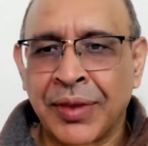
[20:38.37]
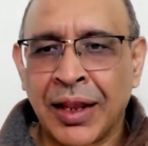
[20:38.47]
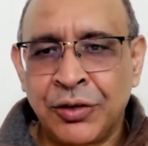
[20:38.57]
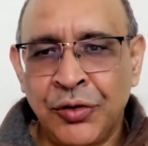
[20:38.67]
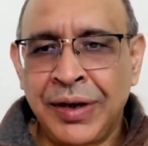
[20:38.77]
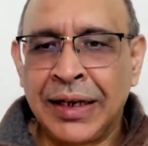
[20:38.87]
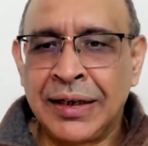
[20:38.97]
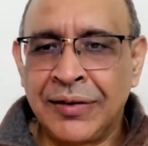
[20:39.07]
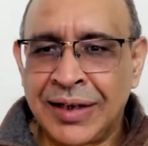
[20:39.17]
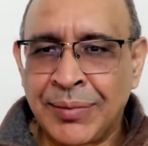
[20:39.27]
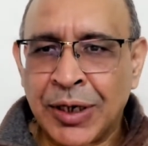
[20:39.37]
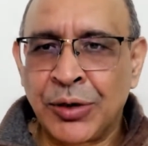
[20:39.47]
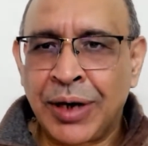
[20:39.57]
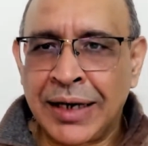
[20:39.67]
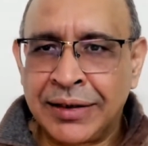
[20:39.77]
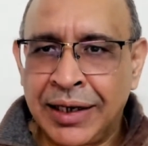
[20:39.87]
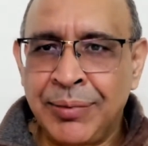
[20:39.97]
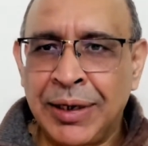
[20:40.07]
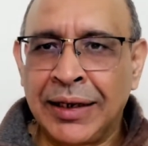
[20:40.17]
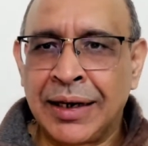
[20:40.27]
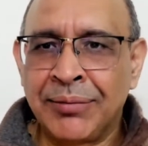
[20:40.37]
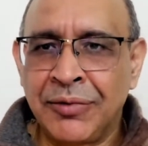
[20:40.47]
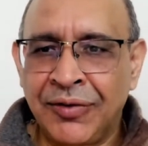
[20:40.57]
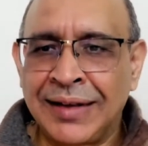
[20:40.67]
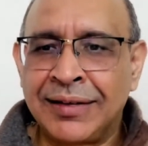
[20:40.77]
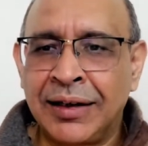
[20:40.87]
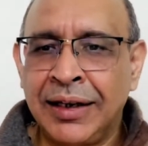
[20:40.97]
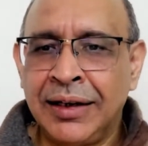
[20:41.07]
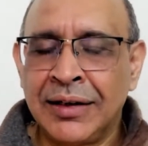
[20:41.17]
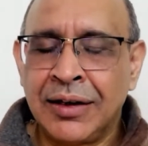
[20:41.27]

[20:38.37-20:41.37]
So we can give semaglutide 3 milligram once a day